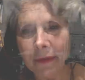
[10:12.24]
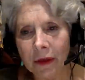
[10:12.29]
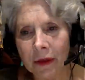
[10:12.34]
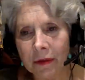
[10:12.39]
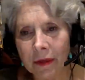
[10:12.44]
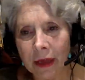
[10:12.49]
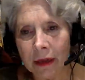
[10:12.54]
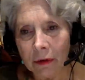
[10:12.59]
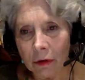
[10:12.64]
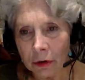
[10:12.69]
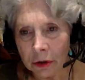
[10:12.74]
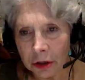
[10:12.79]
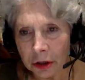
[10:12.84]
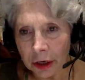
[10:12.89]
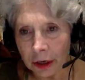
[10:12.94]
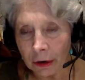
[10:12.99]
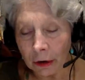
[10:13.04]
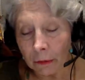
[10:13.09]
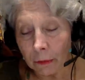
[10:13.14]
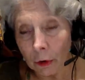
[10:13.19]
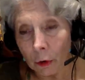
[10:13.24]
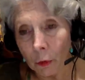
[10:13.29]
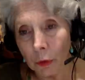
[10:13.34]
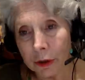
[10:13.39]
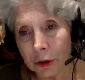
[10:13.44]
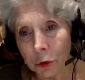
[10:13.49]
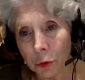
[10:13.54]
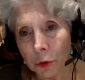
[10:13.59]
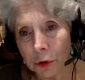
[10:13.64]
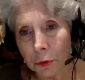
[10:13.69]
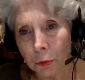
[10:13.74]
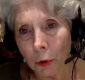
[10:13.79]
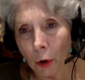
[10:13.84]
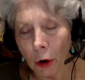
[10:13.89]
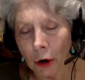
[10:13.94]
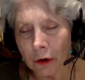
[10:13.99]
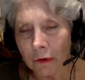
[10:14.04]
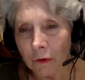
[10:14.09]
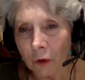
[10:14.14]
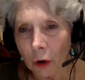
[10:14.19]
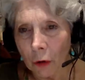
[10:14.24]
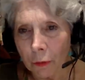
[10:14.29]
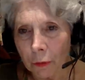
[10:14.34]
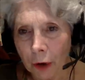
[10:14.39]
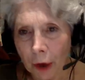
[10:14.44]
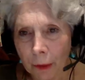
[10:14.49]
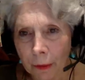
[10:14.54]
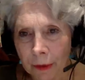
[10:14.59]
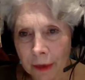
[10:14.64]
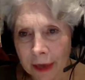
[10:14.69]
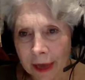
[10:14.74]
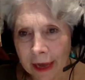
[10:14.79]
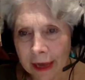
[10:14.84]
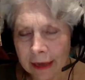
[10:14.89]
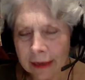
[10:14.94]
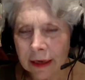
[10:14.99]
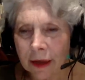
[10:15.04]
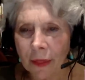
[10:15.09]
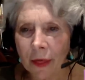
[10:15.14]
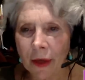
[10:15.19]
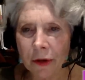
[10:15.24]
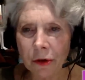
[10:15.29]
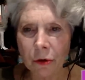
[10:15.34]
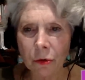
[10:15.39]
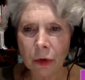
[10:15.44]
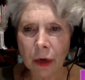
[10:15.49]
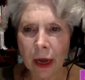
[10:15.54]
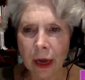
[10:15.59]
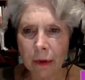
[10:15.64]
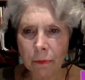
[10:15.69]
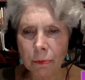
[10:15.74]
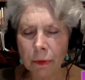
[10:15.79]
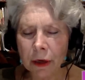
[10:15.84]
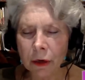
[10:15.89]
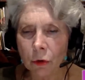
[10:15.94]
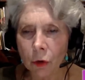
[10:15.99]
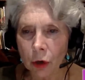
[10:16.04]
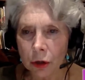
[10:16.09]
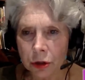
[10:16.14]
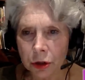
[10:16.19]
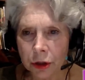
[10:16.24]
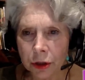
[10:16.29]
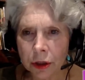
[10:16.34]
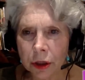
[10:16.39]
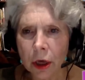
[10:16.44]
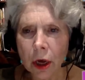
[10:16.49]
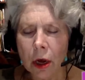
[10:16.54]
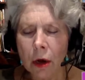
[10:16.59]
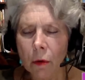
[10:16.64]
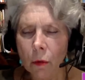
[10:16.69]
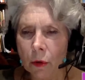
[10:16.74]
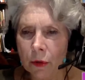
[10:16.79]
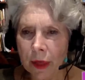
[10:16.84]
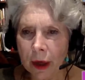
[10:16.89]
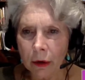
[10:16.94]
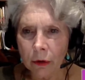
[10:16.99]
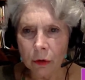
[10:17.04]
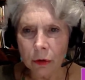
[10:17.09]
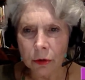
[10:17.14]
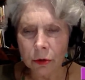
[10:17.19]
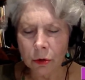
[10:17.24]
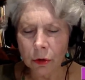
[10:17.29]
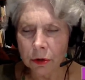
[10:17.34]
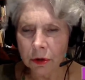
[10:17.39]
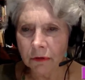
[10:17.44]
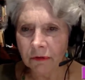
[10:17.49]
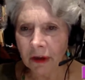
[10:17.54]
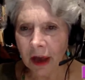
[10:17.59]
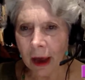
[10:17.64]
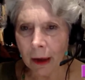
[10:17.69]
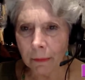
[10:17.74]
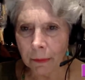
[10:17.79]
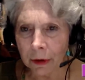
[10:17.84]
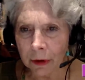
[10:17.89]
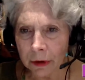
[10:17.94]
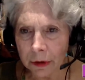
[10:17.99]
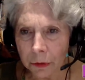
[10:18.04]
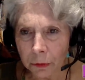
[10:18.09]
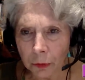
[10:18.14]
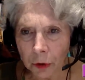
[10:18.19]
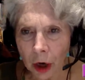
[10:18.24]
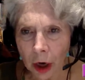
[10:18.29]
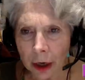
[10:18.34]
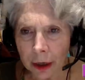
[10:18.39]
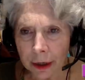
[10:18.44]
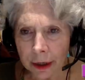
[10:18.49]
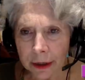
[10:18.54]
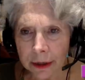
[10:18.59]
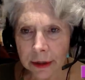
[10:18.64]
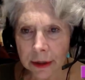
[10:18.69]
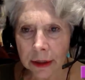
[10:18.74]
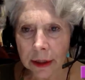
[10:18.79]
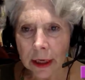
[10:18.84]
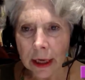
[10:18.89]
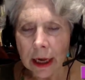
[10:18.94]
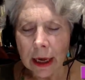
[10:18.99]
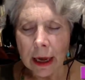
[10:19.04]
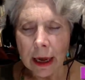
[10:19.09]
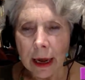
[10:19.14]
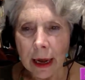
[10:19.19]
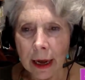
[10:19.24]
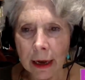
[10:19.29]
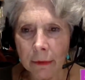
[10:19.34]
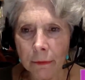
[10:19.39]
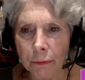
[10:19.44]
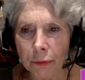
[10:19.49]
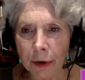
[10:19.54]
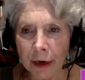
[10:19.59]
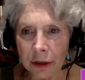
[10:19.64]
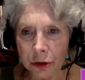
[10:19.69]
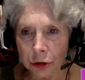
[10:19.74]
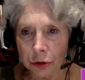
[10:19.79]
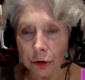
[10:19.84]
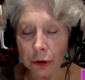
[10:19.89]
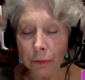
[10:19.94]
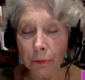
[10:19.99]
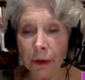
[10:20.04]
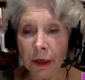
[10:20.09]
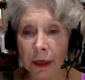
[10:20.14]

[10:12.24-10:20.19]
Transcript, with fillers: and that they looked terrible, which was part of our propaganda that you can't be gorgeous without all sorts of capitalist products and pressure to